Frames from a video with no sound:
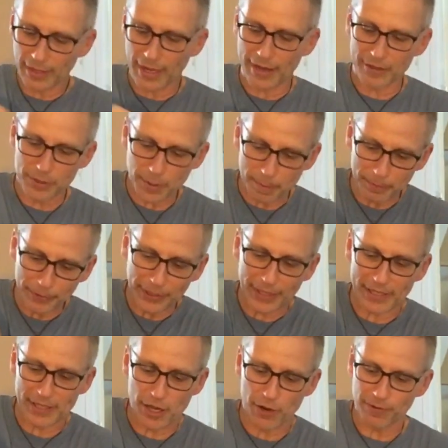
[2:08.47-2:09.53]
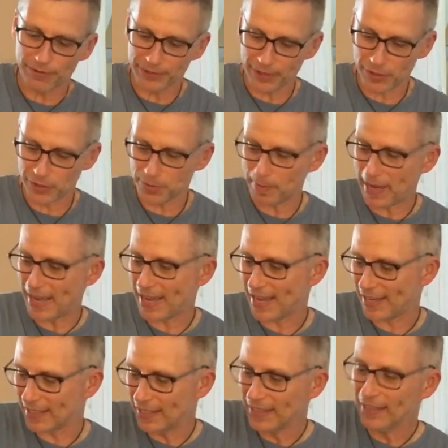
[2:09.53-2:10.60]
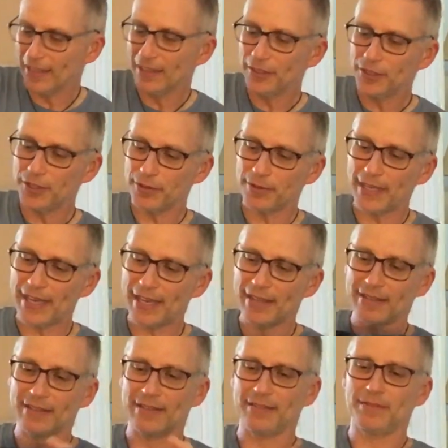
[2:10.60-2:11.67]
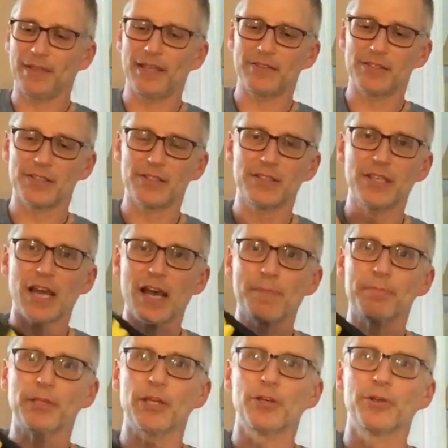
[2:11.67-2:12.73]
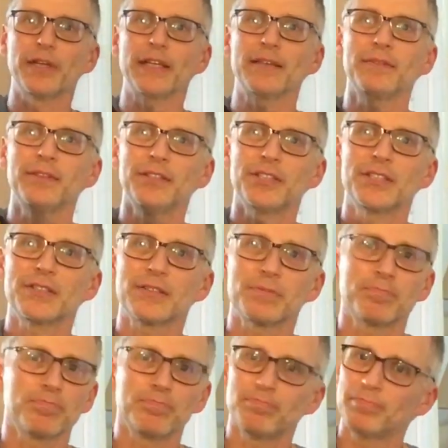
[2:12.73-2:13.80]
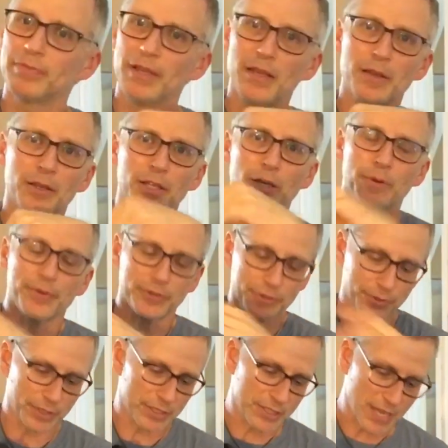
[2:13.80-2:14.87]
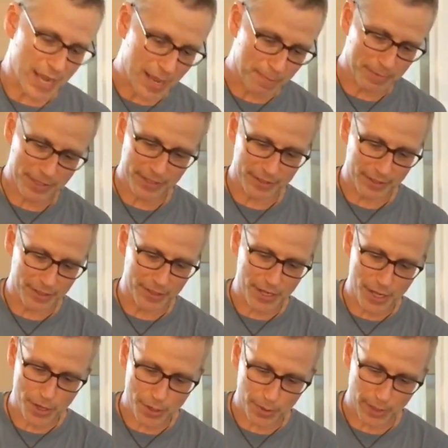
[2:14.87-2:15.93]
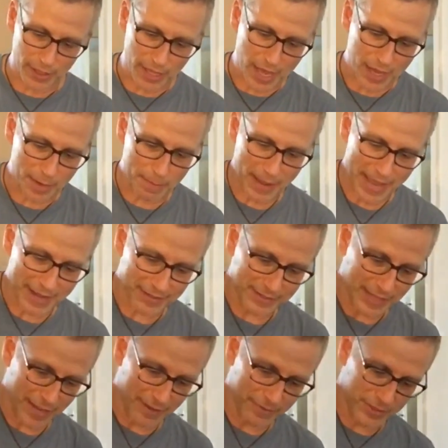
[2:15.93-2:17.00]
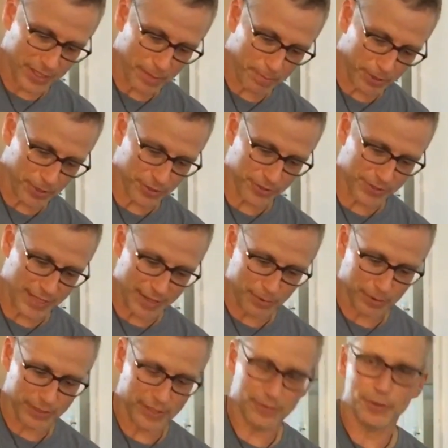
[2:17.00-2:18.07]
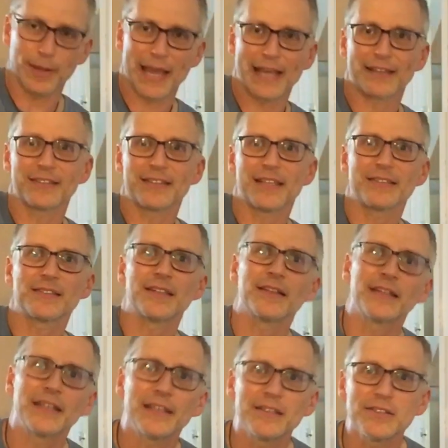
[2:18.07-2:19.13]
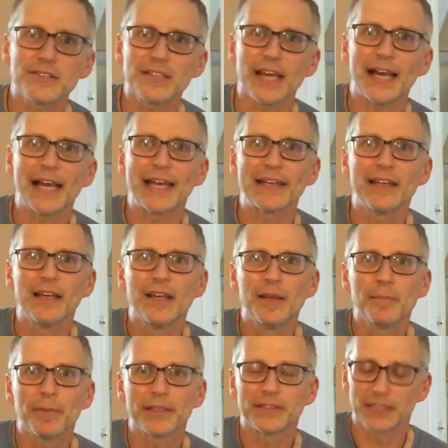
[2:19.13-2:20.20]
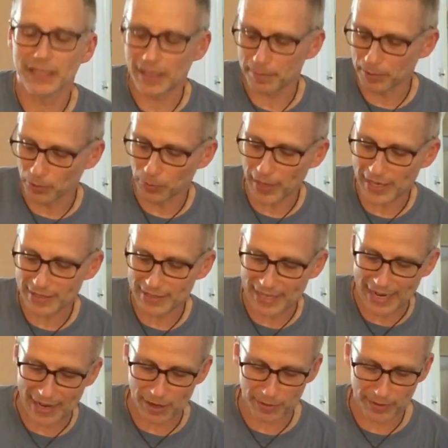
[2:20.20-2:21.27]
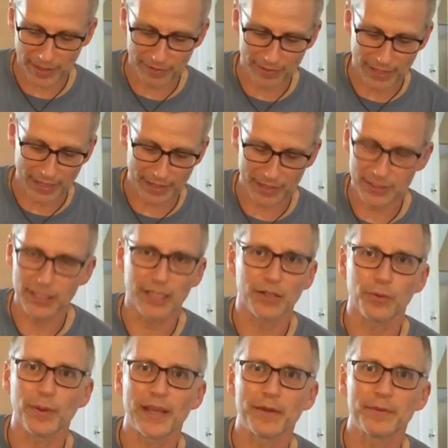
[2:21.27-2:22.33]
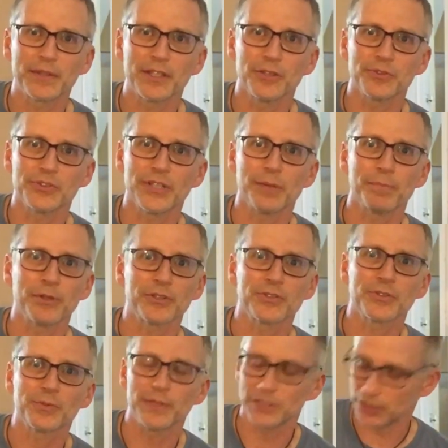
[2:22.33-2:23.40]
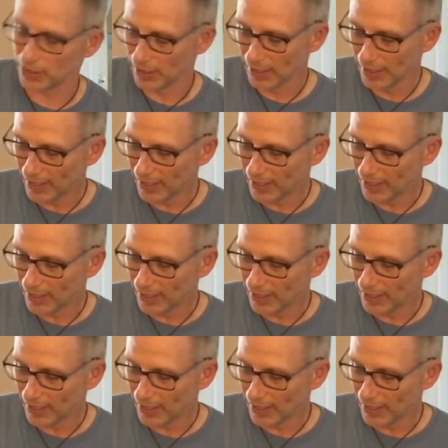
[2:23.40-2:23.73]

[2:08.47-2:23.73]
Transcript: It's a pretty no-frills bag. It's top loading. You're just going through the top. A lot of packs have zippers that will give you access to the inside, but to keep the weight down, they've kind of done away with those zippers, which